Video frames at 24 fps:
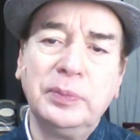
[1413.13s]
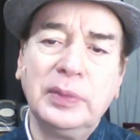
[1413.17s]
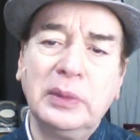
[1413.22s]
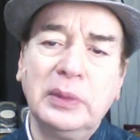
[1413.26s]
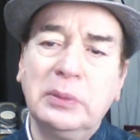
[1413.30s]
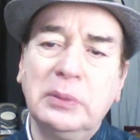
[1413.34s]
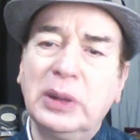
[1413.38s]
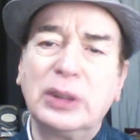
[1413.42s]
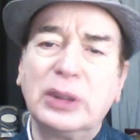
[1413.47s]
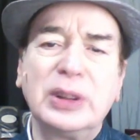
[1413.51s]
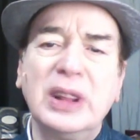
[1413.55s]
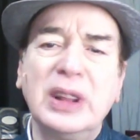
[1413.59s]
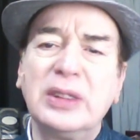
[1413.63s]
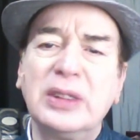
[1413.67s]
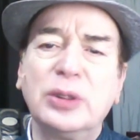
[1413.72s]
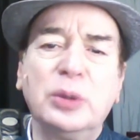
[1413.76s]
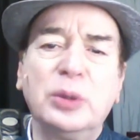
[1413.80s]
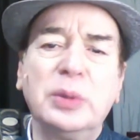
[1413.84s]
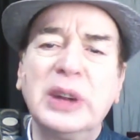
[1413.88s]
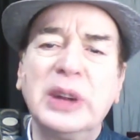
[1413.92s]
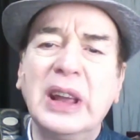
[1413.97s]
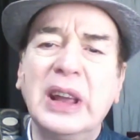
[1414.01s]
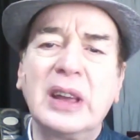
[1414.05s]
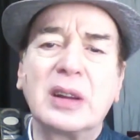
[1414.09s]
because there's
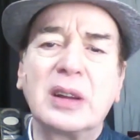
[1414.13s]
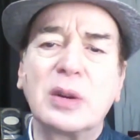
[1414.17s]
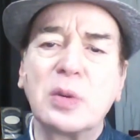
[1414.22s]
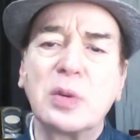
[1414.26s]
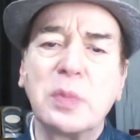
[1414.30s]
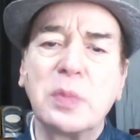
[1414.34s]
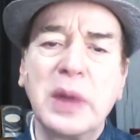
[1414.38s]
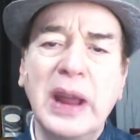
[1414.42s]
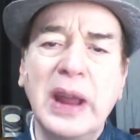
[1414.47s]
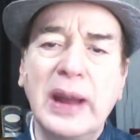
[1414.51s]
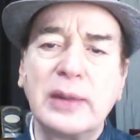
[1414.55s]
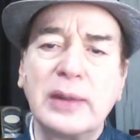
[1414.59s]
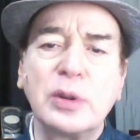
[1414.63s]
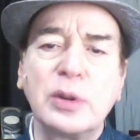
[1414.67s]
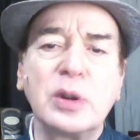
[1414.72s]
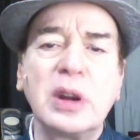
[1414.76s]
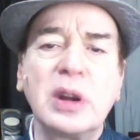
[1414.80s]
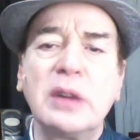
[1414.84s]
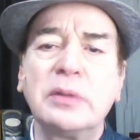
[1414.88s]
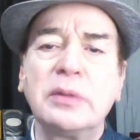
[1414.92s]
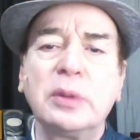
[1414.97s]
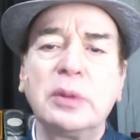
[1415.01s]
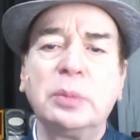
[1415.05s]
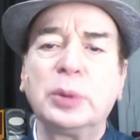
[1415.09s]
nobody around me i don't
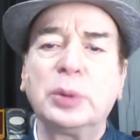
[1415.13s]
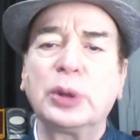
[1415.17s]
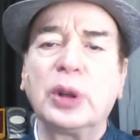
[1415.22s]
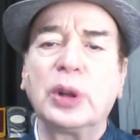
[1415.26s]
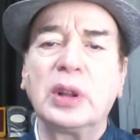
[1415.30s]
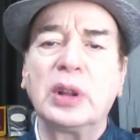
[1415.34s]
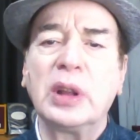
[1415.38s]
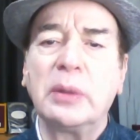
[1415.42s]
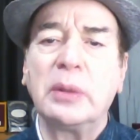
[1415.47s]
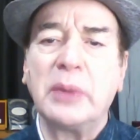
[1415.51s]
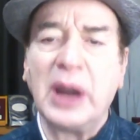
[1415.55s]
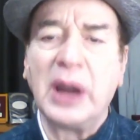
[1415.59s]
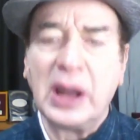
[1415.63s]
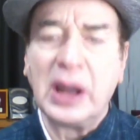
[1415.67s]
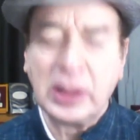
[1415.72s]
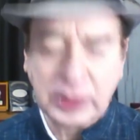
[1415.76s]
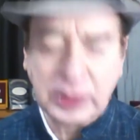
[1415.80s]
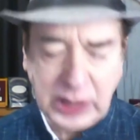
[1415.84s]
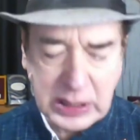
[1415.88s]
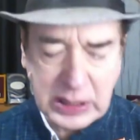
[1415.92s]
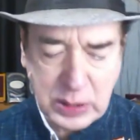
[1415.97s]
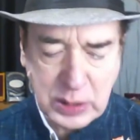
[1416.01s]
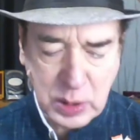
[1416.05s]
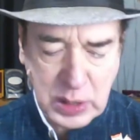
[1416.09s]
have to put on a
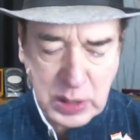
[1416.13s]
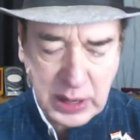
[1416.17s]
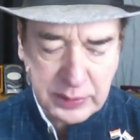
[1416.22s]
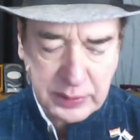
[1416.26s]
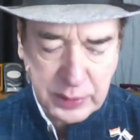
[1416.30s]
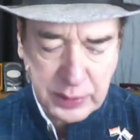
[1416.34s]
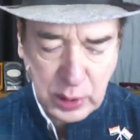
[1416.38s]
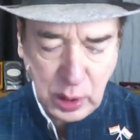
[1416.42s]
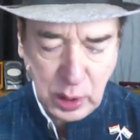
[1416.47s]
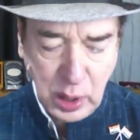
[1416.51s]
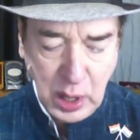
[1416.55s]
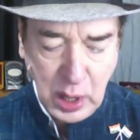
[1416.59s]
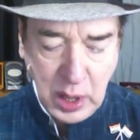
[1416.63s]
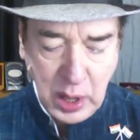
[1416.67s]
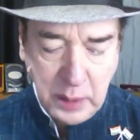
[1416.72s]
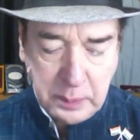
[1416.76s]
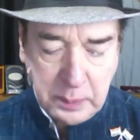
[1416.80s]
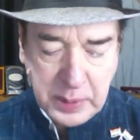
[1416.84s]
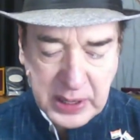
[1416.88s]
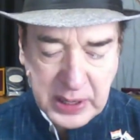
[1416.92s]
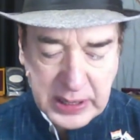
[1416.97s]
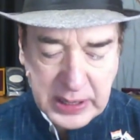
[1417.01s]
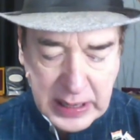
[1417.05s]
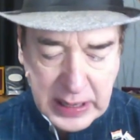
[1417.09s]
mask i don't have to
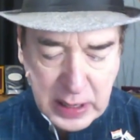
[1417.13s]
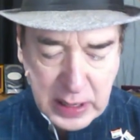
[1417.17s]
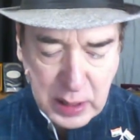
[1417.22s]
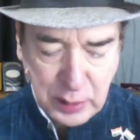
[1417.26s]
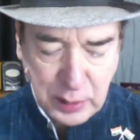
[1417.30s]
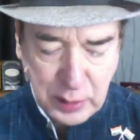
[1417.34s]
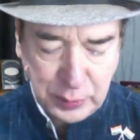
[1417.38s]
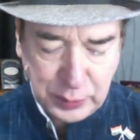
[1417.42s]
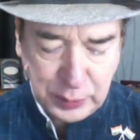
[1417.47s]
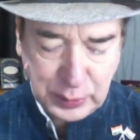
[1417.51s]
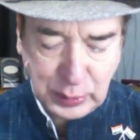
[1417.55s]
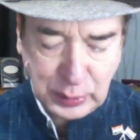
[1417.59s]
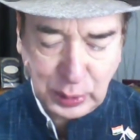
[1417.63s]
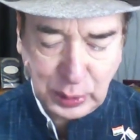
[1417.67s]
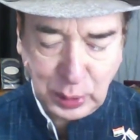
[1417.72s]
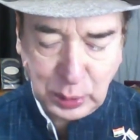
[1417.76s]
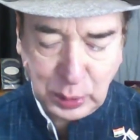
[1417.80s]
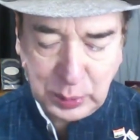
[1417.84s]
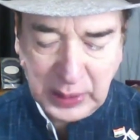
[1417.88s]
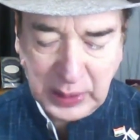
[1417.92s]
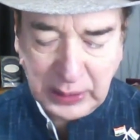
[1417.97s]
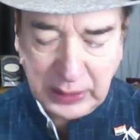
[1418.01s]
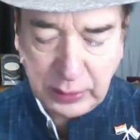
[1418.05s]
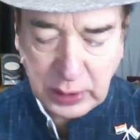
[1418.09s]
pretend to
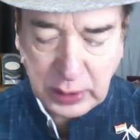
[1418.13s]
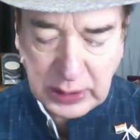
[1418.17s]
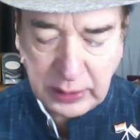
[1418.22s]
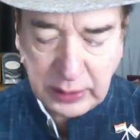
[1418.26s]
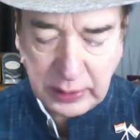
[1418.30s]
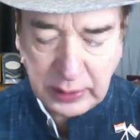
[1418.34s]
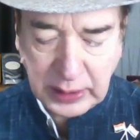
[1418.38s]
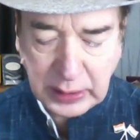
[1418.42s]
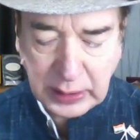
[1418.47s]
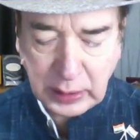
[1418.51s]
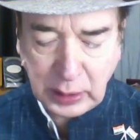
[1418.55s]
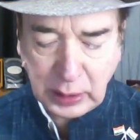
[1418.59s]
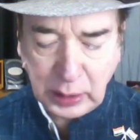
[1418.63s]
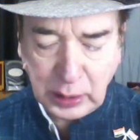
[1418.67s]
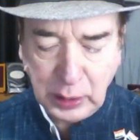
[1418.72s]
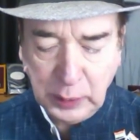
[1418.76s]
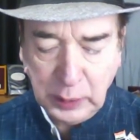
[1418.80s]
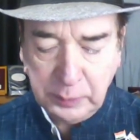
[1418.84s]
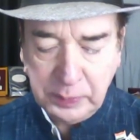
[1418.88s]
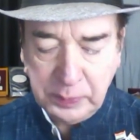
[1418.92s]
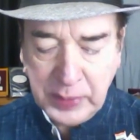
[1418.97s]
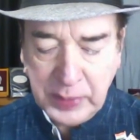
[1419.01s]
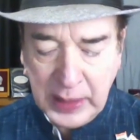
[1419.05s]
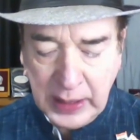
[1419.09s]
be whatever uh,
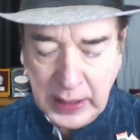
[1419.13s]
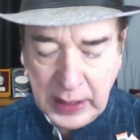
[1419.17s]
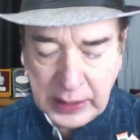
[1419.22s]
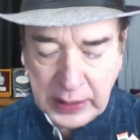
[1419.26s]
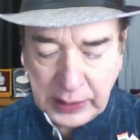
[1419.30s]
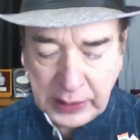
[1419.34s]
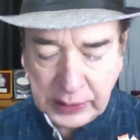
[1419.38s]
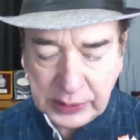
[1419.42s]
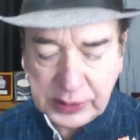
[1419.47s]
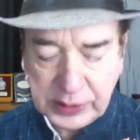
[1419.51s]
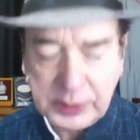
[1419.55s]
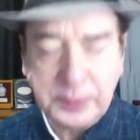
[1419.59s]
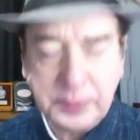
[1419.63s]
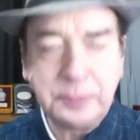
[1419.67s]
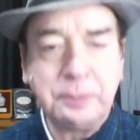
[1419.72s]
it is